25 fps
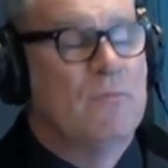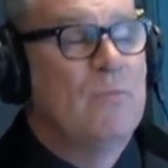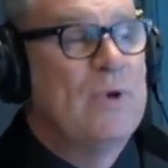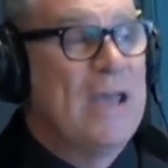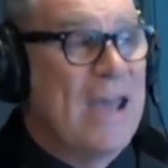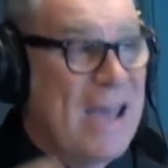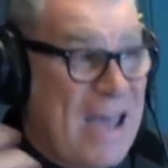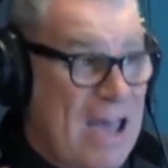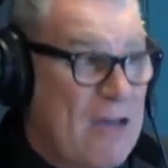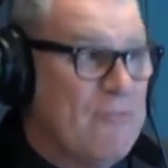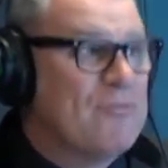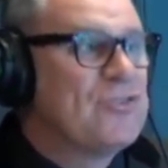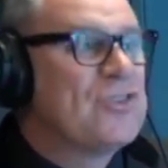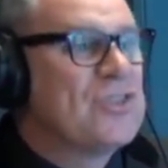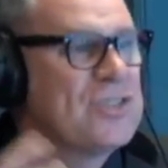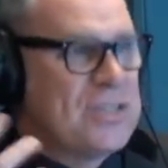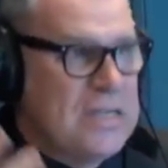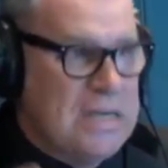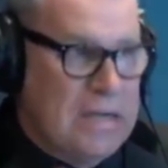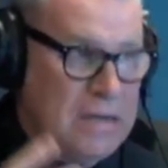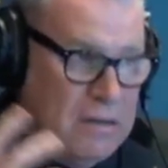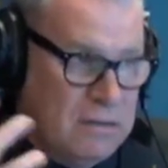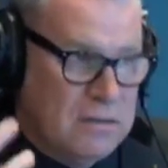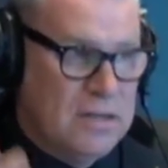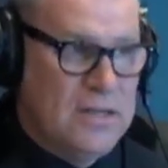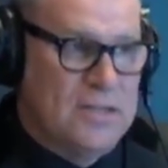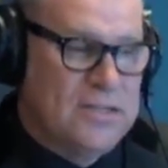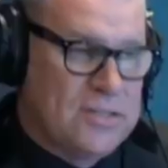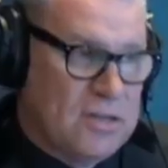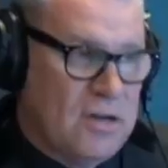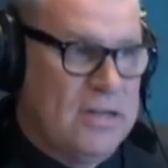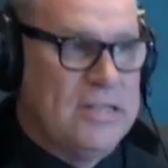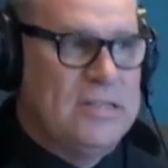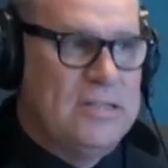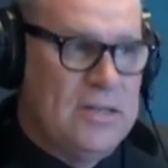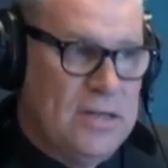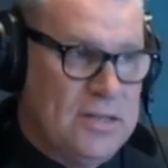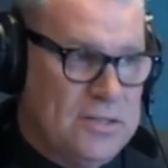And we have seen this
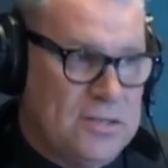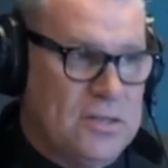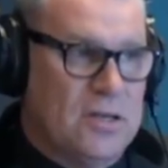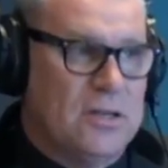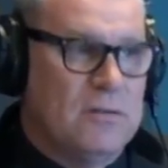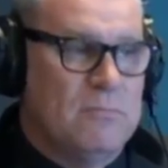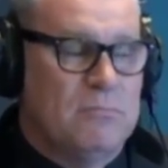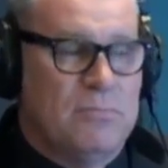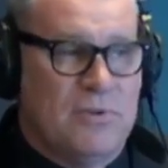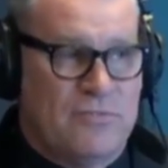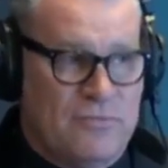idea done